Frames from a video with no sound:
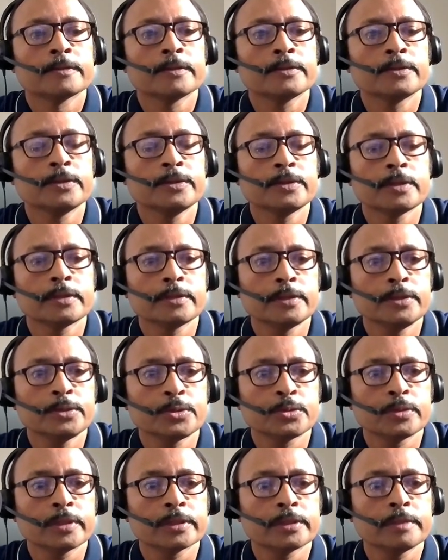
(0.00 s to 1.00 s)
So these
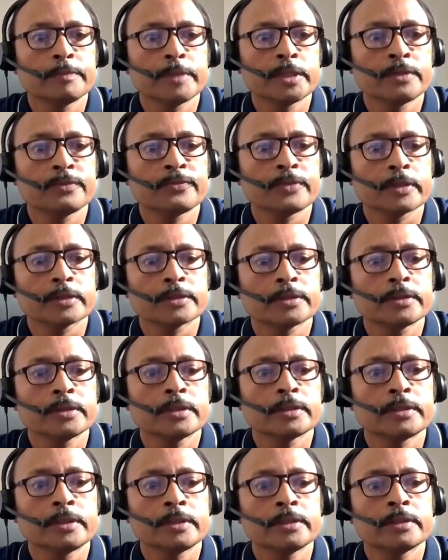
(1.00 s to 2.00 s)
two are the main functions
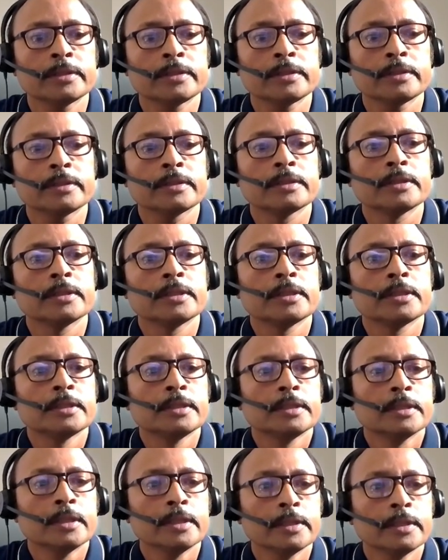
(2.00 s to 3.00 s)
here. Then
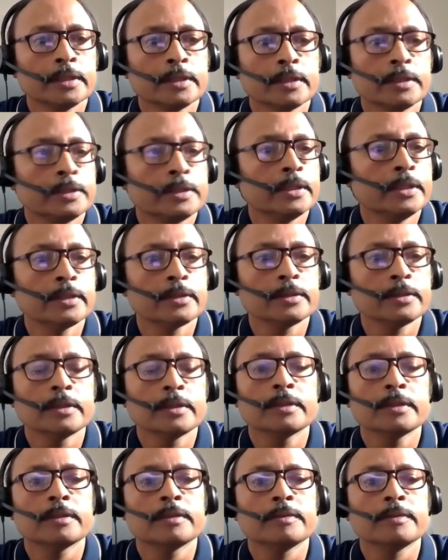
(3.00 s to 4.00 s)
here
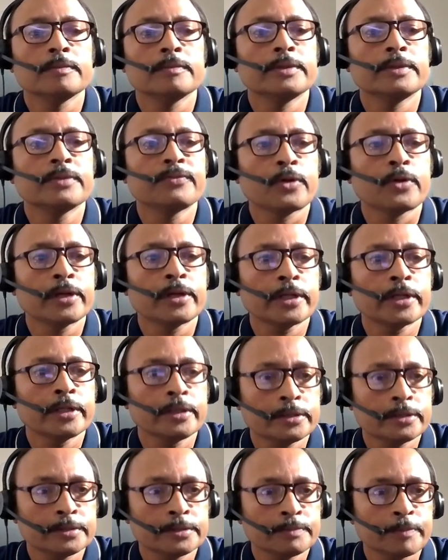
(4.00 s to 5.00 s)
the front
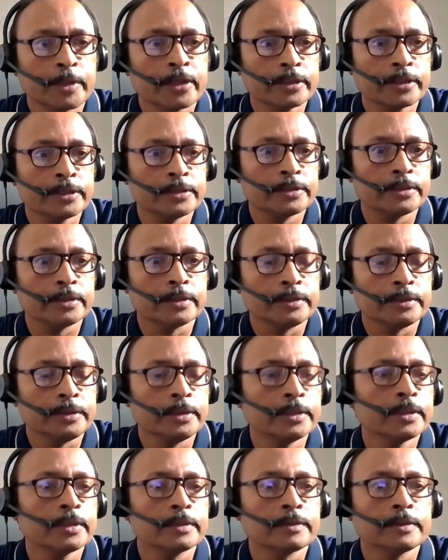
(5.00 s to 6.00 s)
end part is
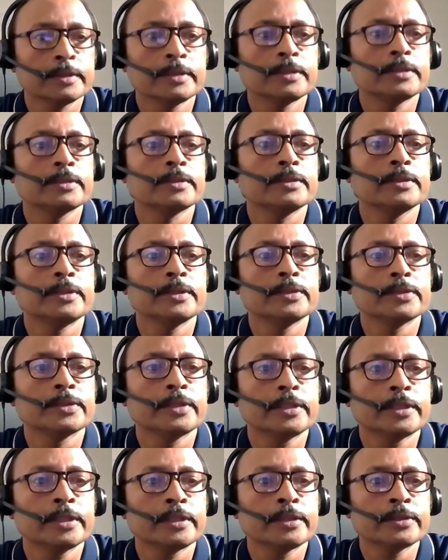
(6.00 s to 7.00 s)
here. It is
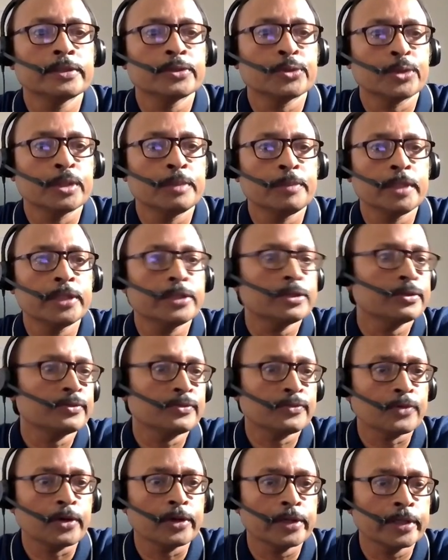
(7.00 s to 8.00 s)
written in the Streamlit
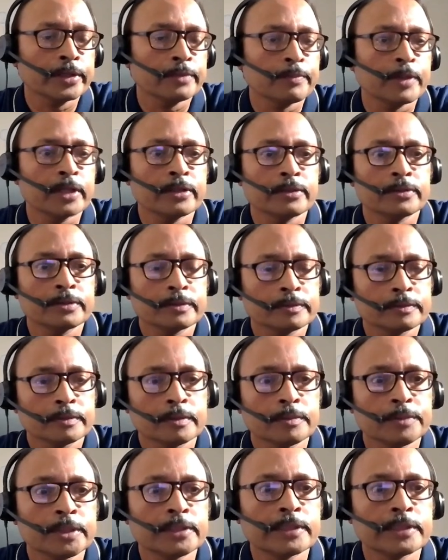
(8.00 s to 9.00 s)
front end part
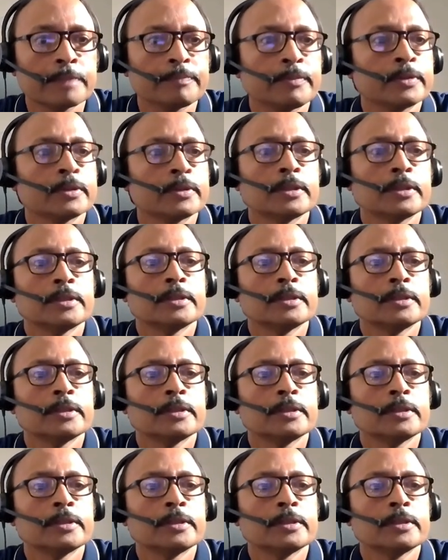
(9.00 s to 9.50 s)
of this app.